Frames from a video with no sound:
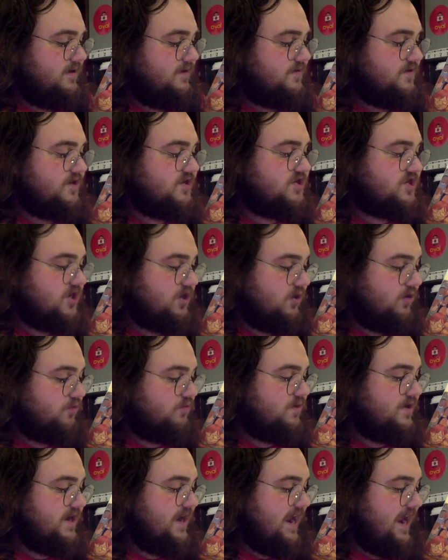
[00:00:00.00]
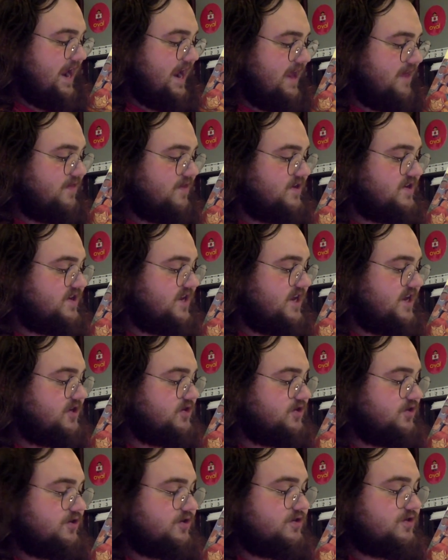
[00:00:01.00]
The children and the
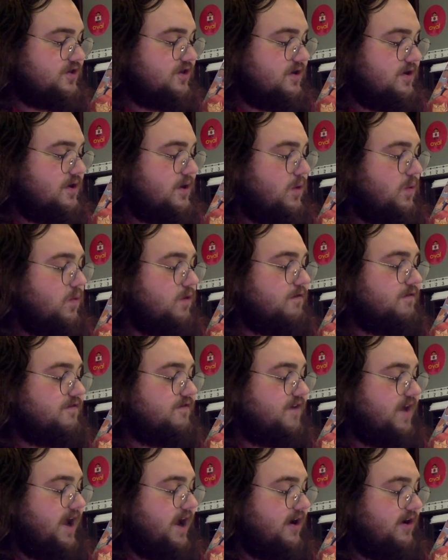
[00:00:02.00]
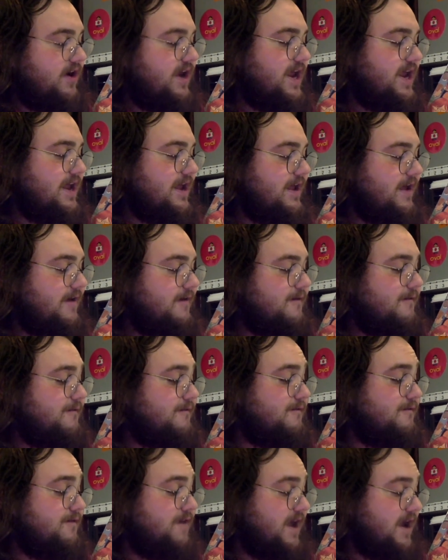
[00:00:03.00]
teachers were very,
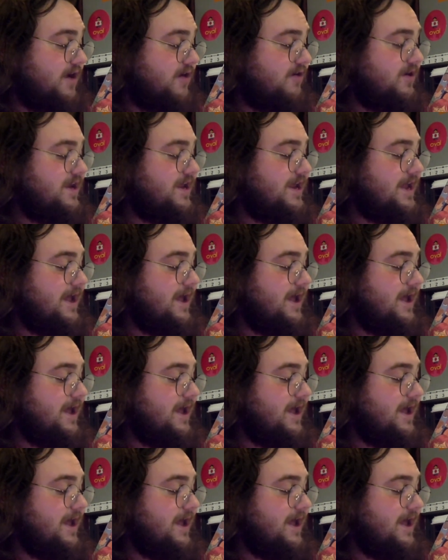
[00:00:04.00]
very,